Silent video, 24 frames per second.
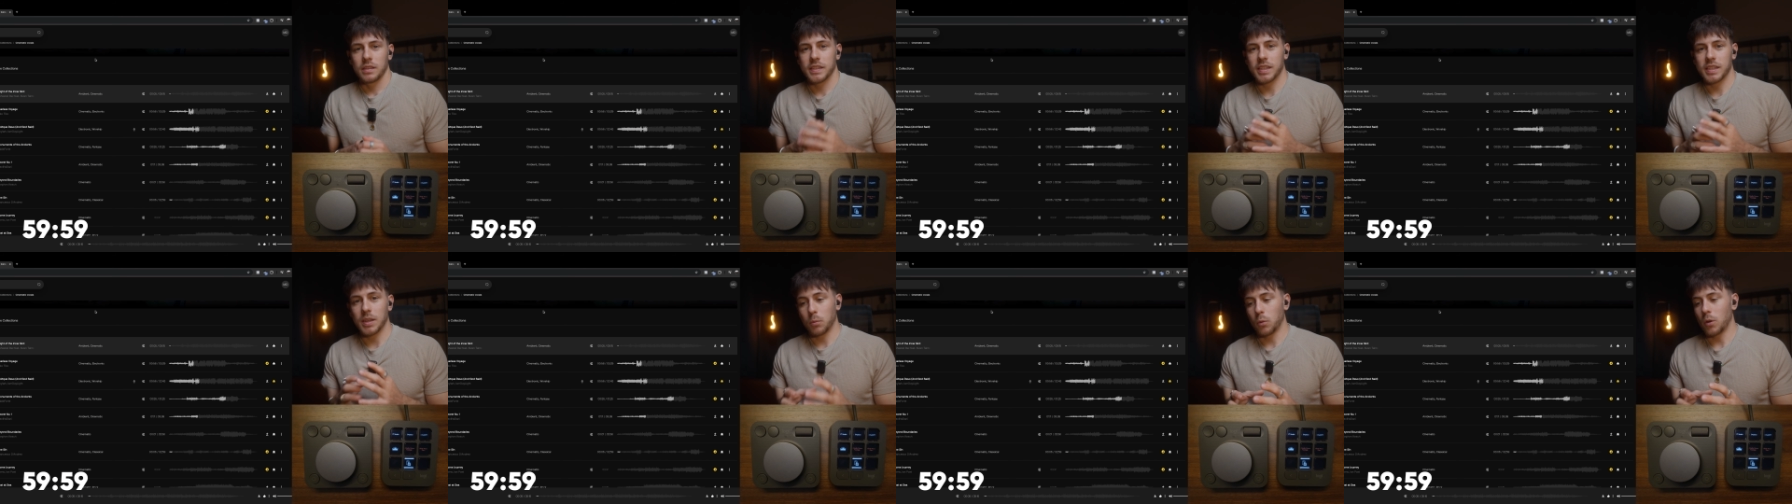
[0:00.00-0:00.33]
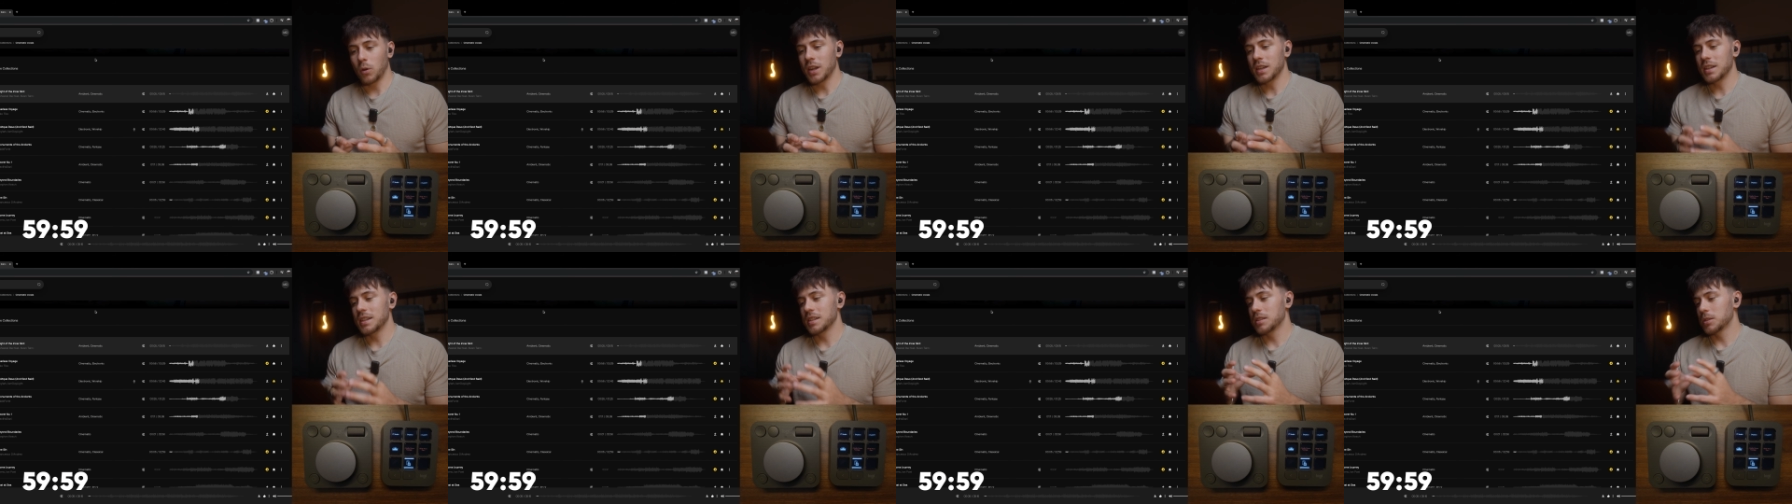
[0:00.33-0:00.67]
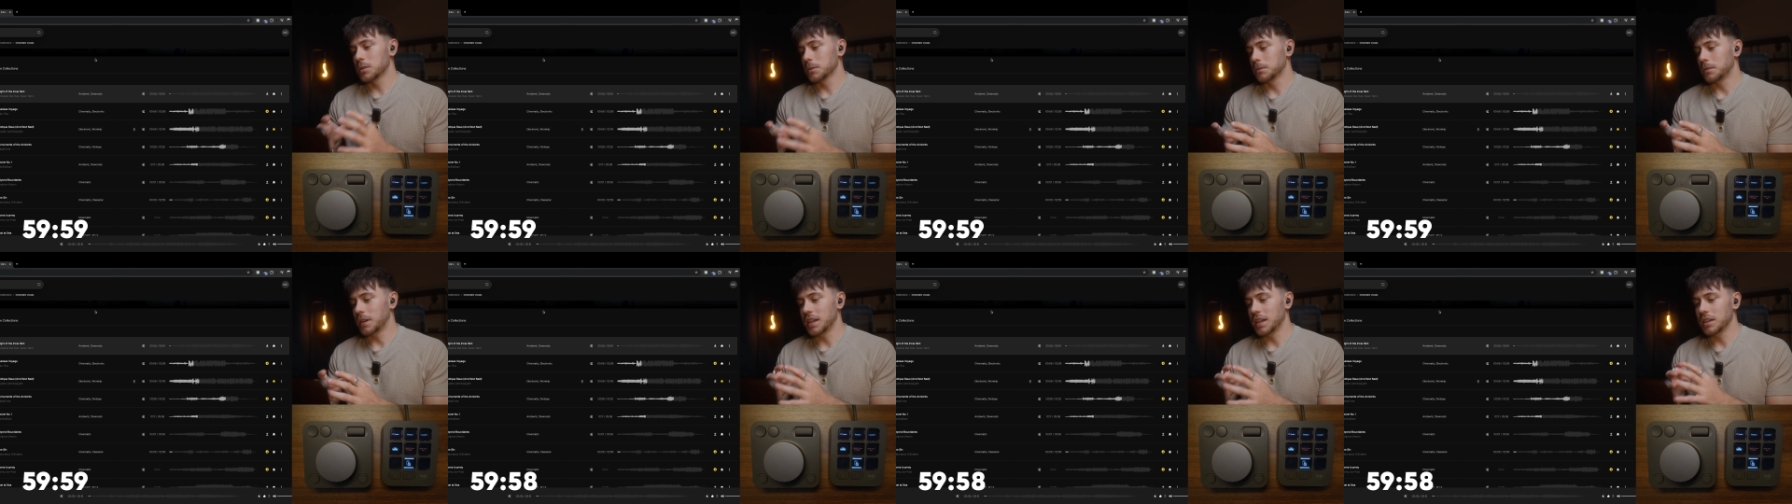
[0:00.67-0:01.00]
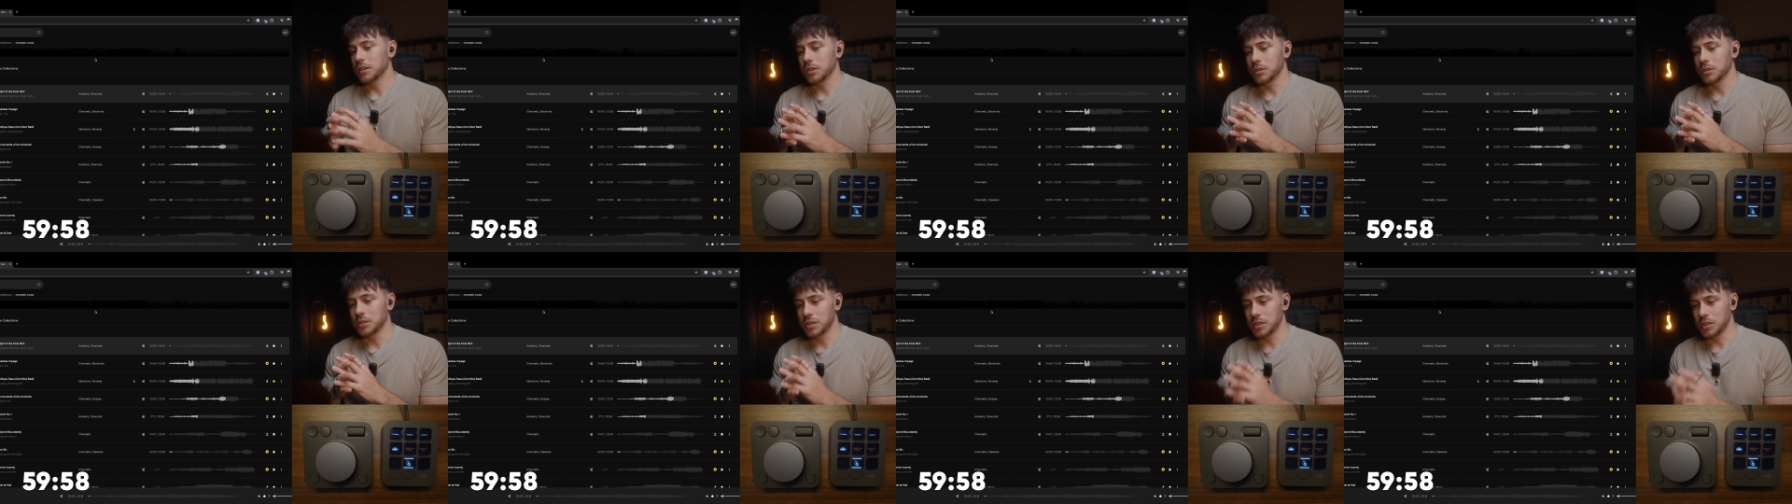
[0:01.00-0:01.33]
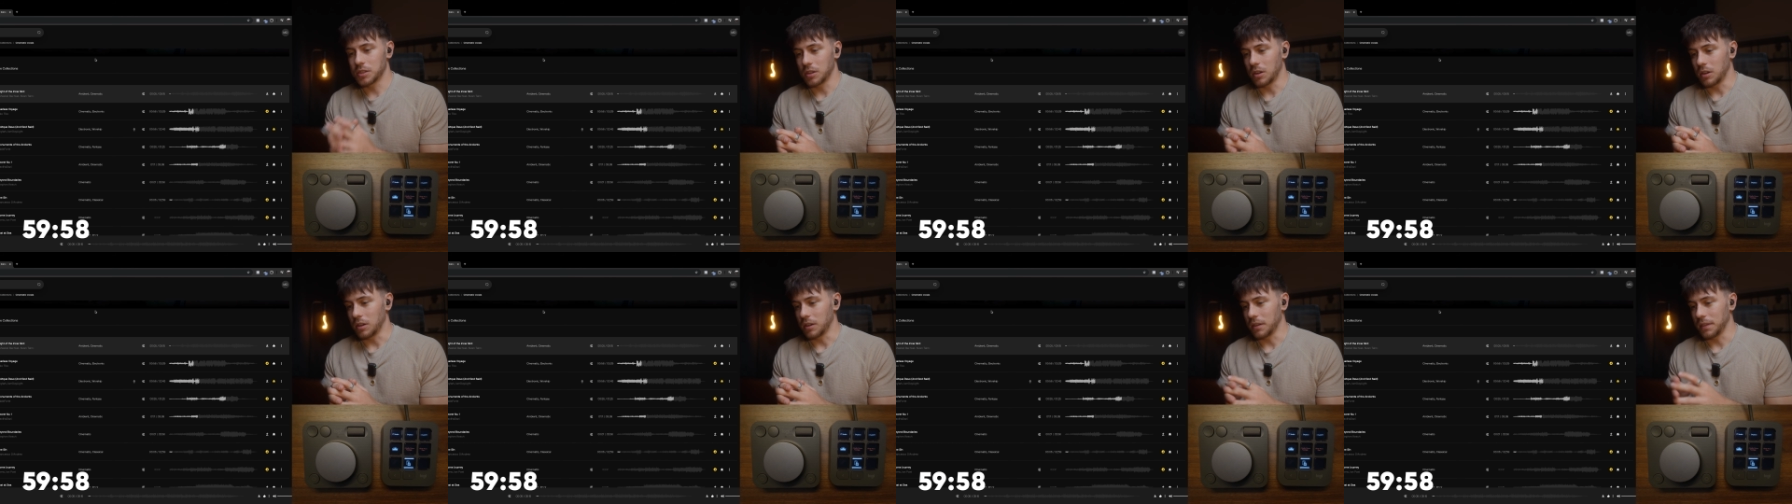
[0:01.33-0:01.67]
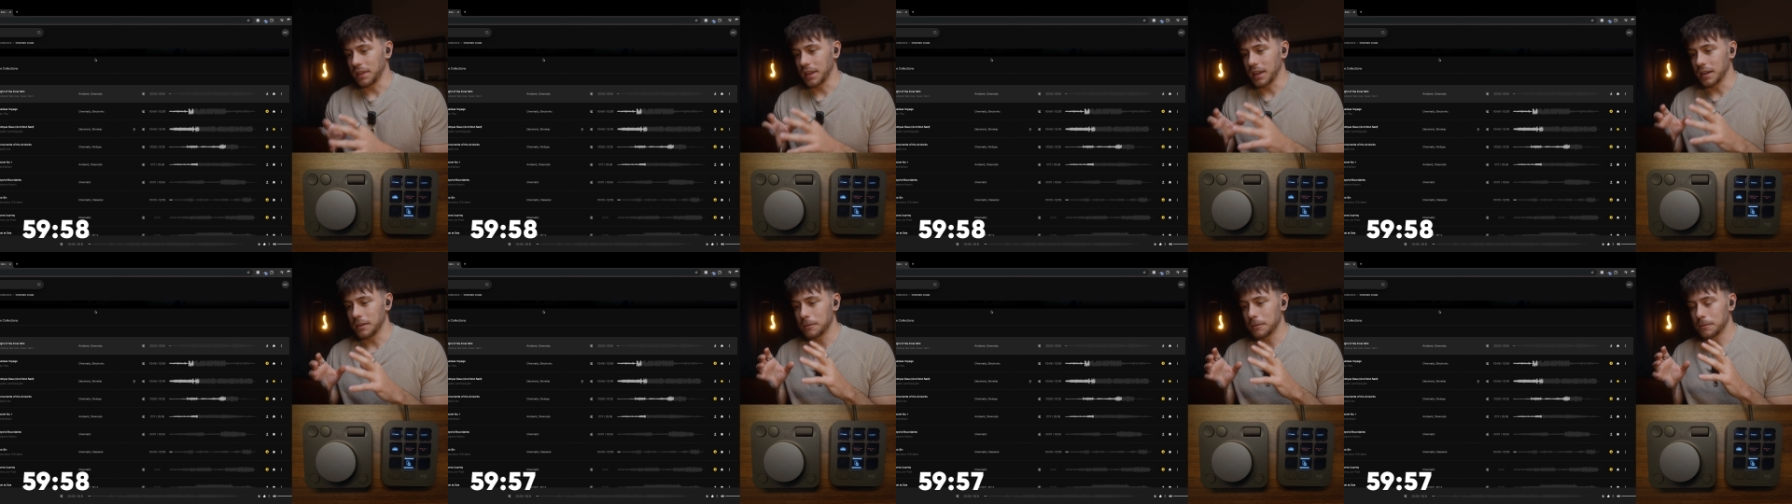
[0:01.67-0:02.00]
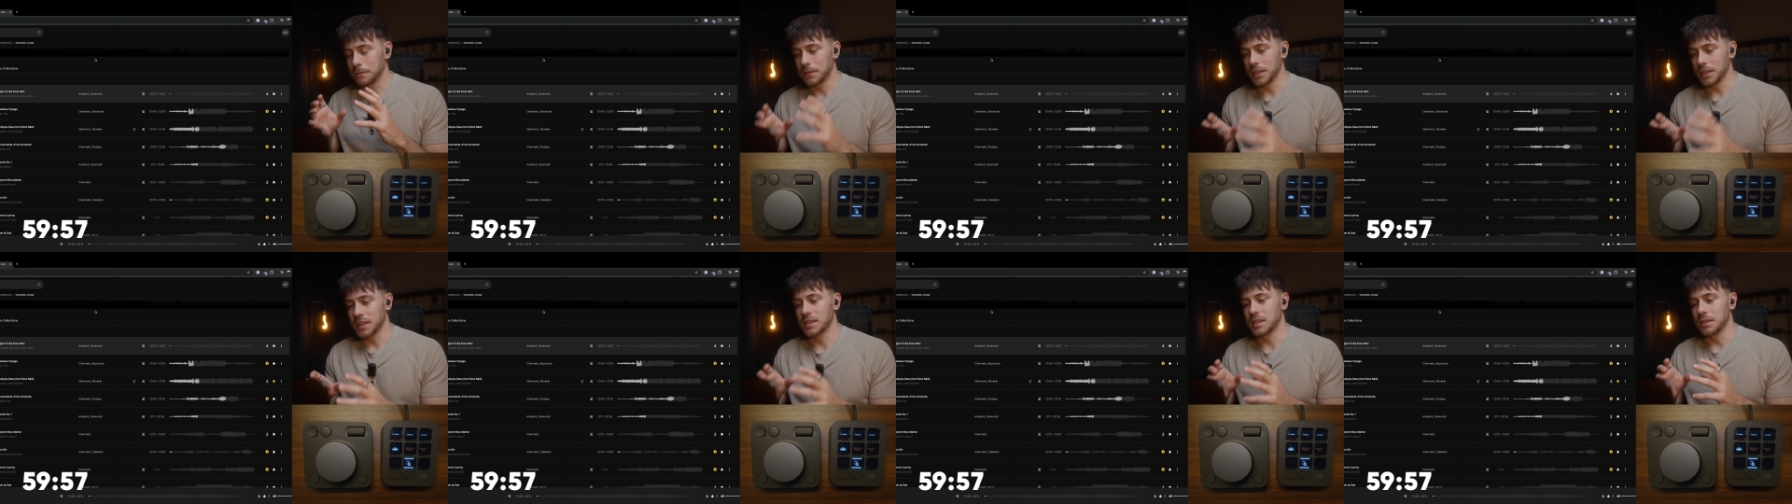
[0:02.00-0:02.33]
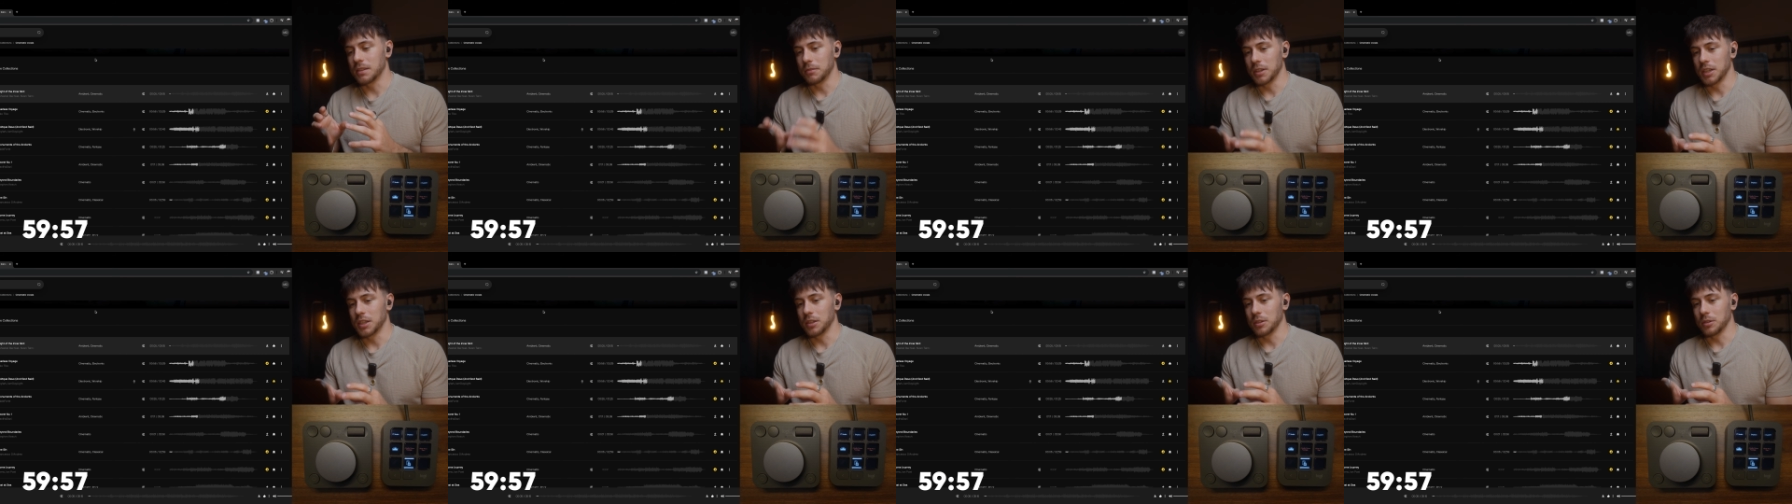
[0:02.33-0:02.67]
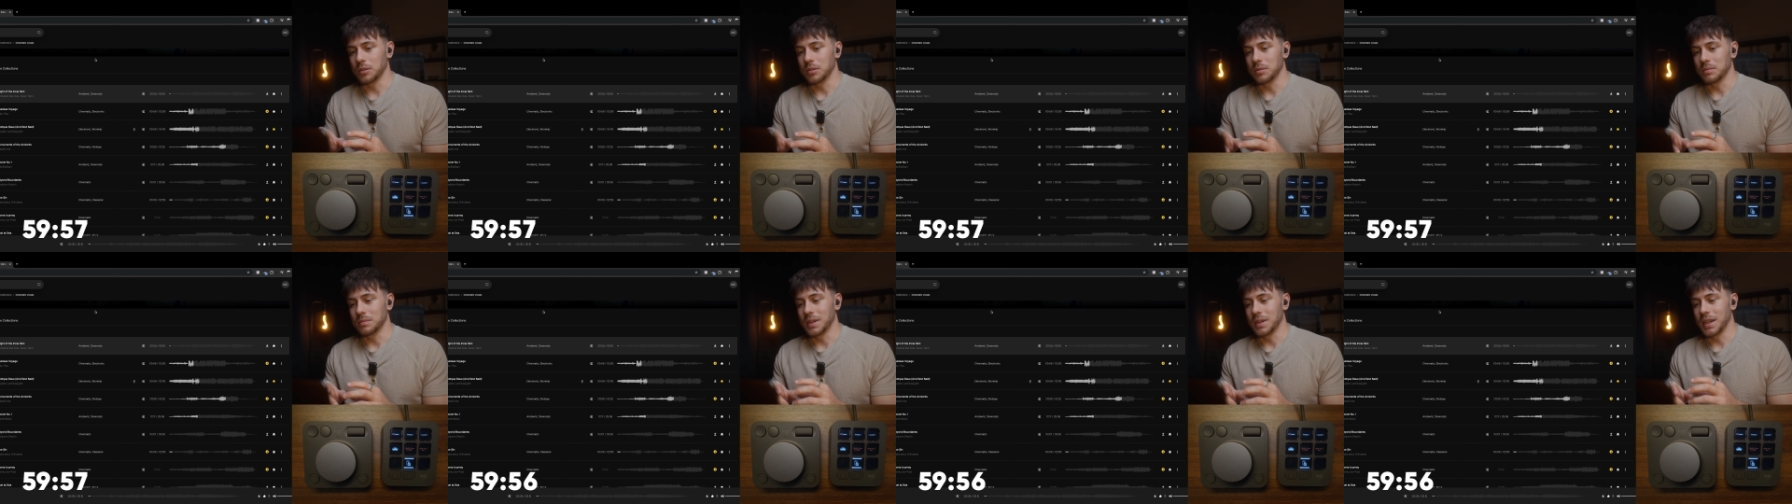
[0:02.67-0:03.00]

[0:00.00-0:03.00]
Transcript: Step 1 is to find a good song that fits the video.